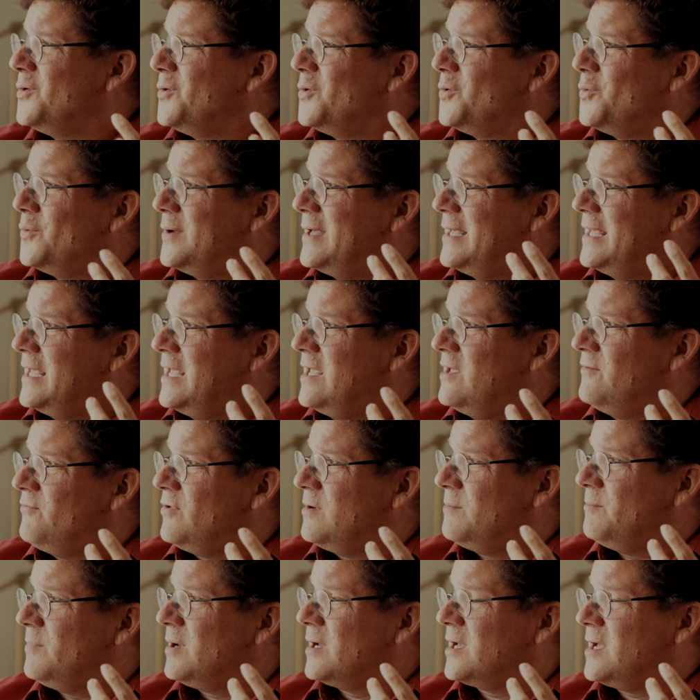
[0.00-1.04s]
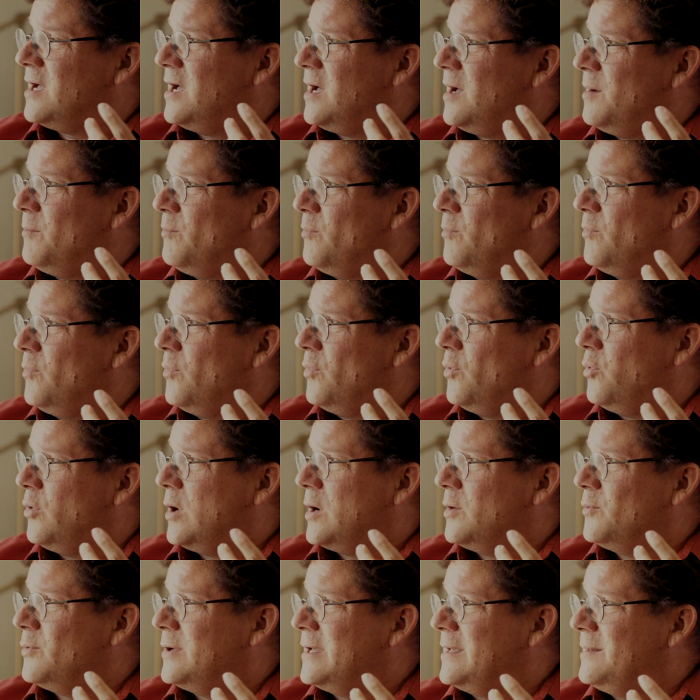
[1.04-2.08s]
We even become
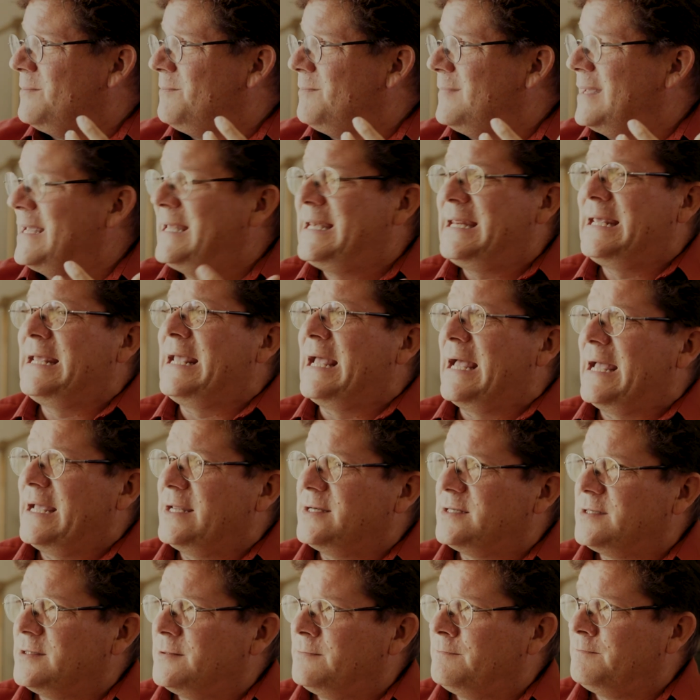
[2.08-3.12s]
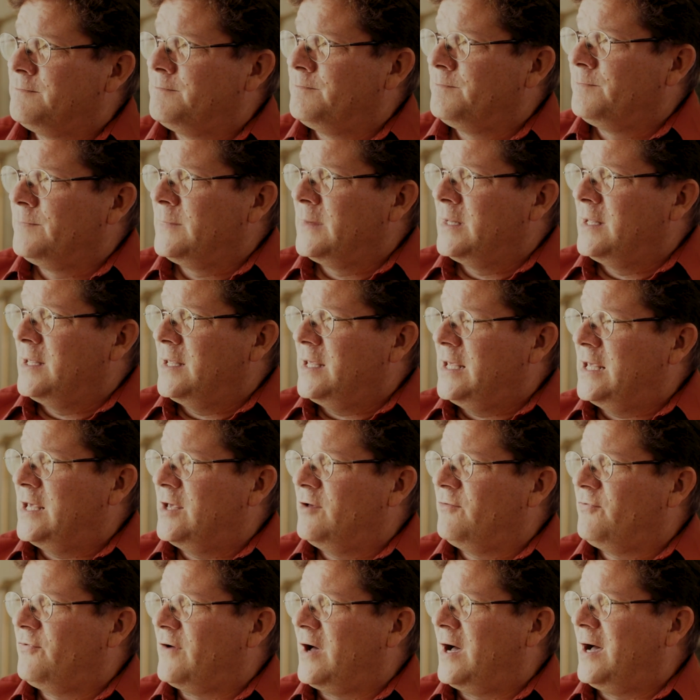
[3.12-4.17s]
what we mediate.
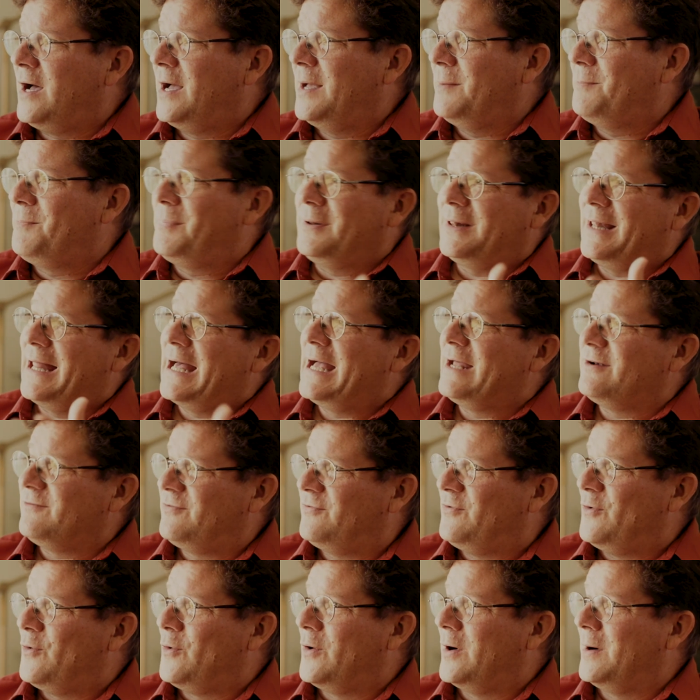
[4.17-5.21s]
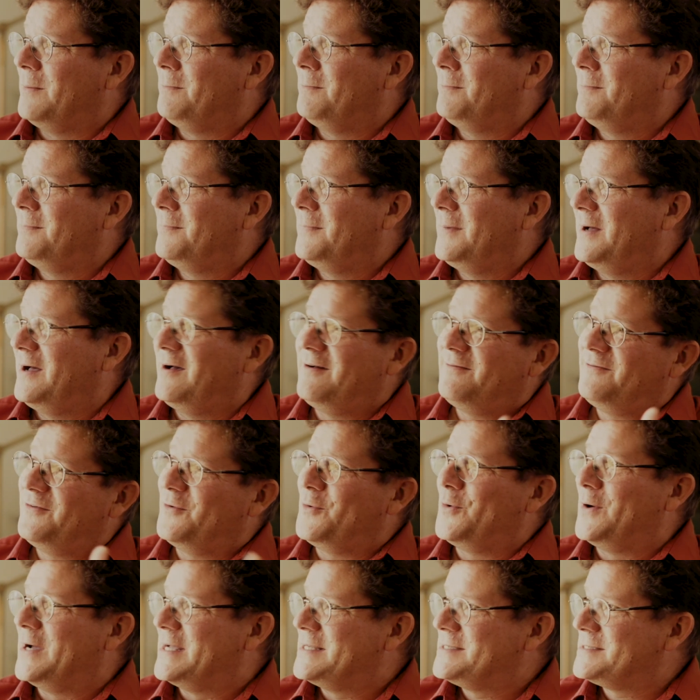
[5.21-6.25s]
If I platform a
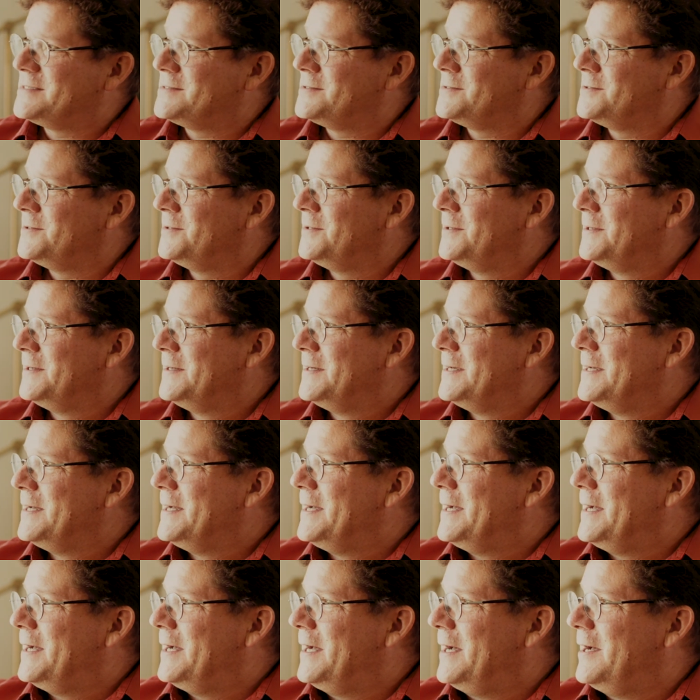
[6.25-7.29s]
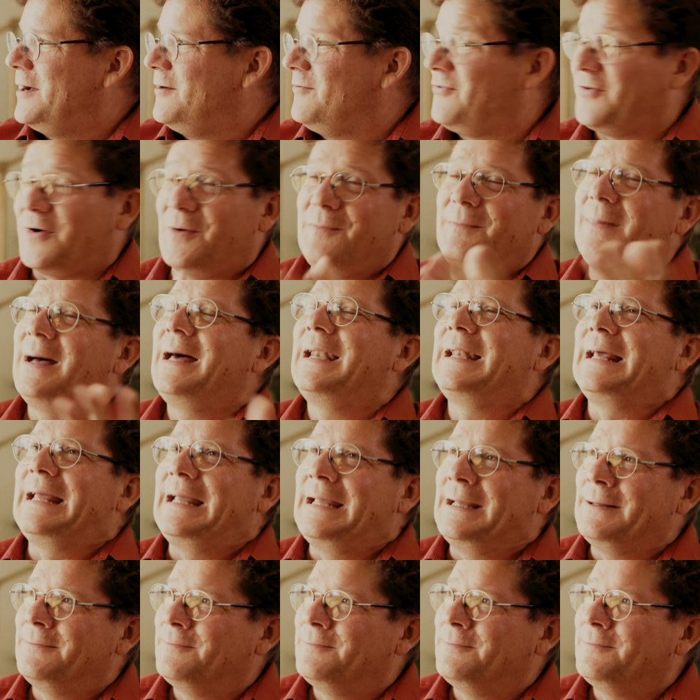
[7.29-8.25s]
voice for money,